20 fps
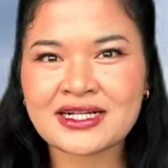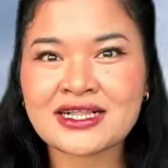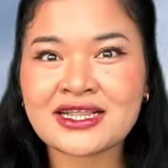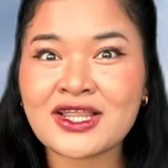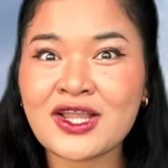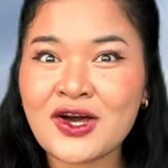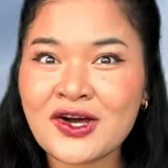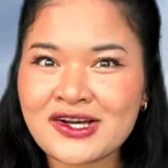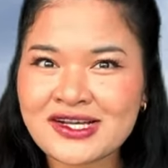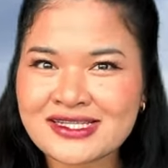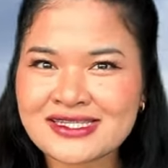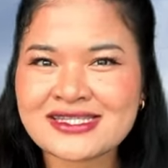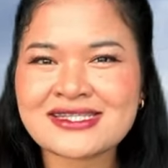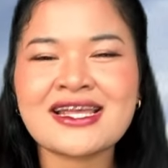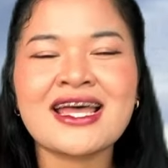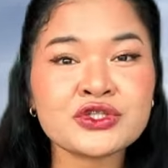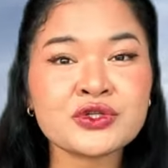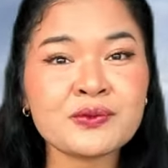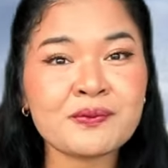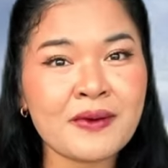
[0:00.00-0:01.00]
Claus
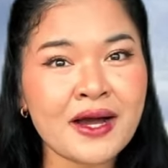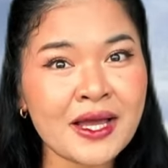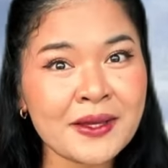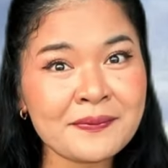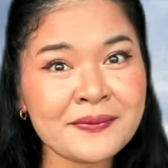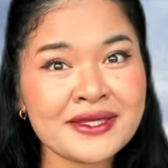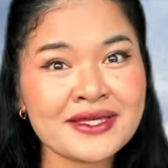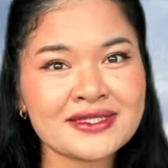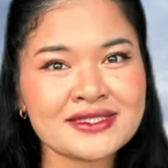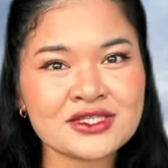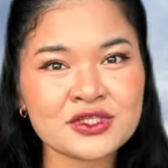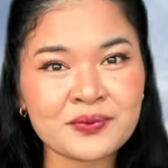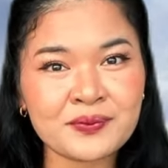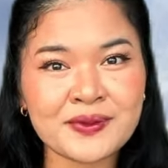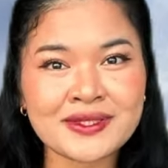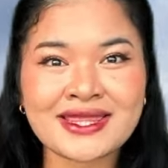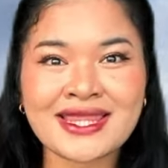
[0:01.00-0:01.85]
to buy me a super